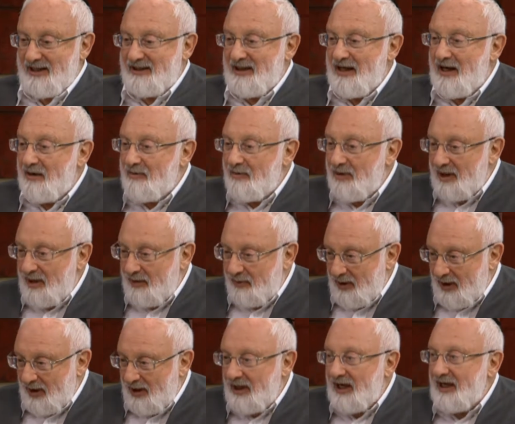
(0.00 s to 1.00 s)

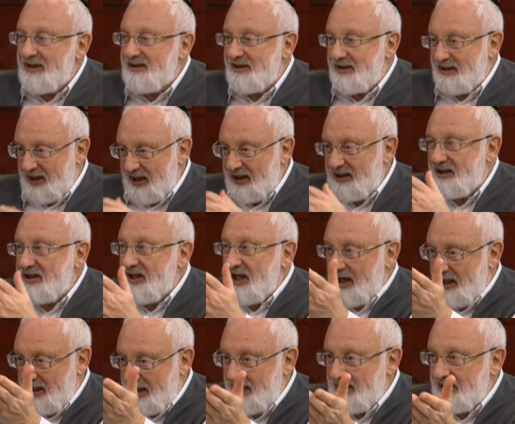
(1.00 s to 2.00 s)
It could be, right?
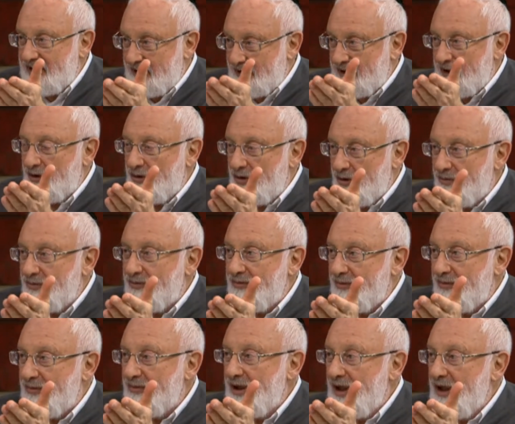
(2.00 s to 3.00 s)

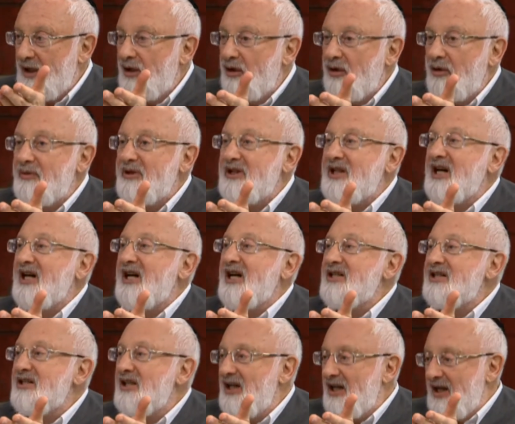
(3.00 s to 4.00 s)
Yeah, but when you're talking about
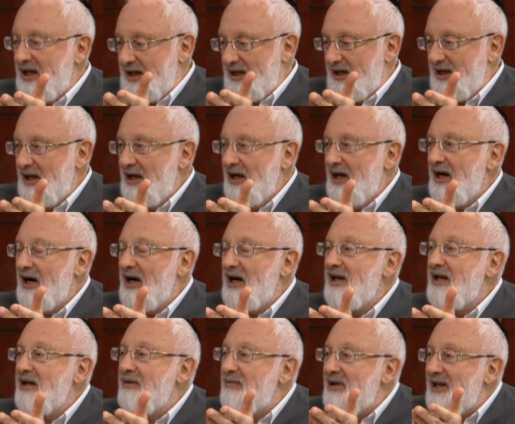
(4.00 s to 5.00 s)
it one way,
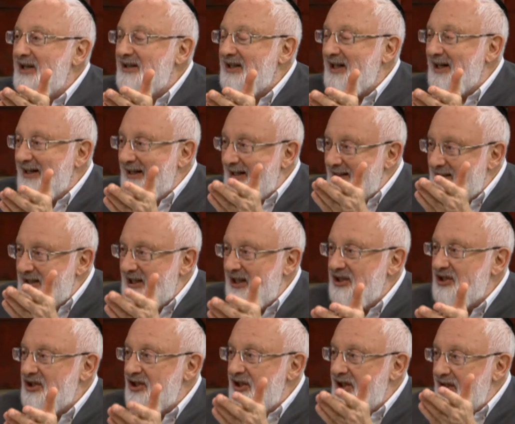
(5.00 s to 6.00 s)
because
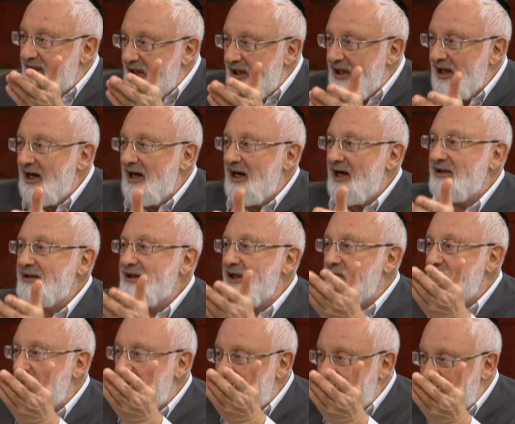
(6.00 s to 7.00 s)
you're not relating to
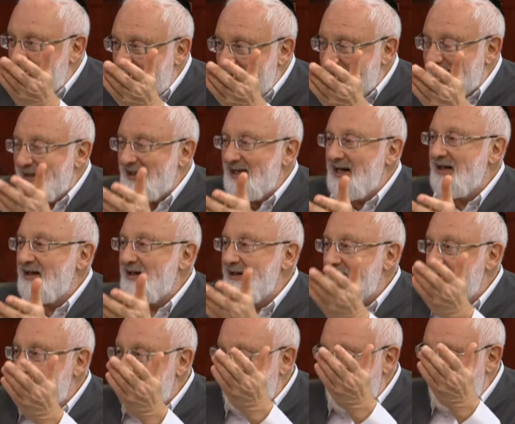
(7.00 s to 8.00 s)
her. If
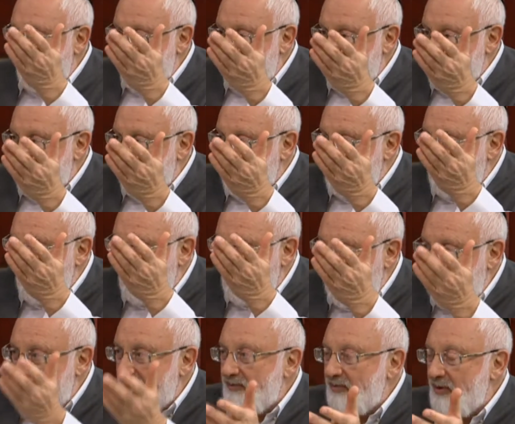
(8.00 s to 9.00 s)
you're relating to the
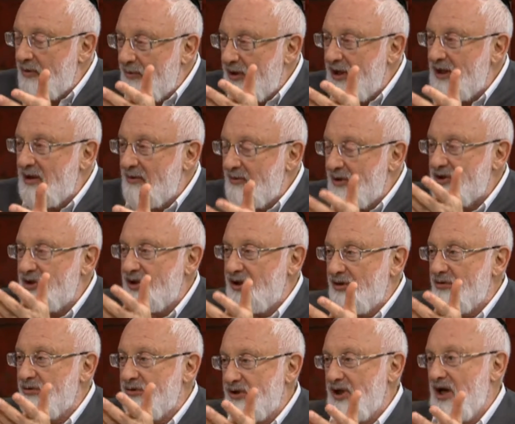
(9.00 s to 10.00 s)
other,
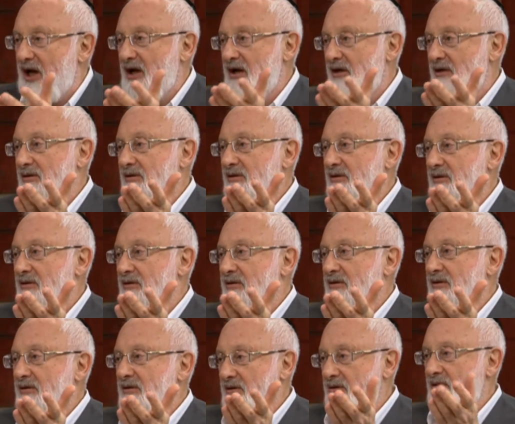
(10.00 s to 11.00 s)
you can only do
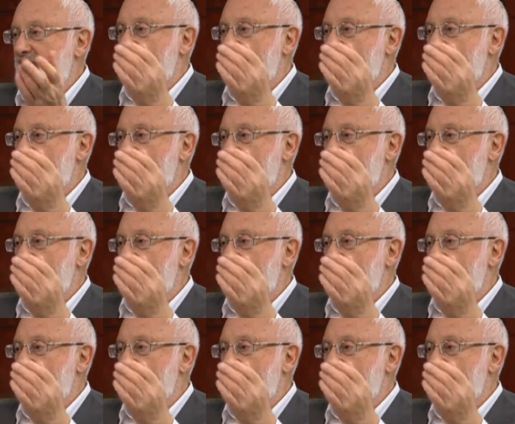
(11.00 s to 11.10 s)
this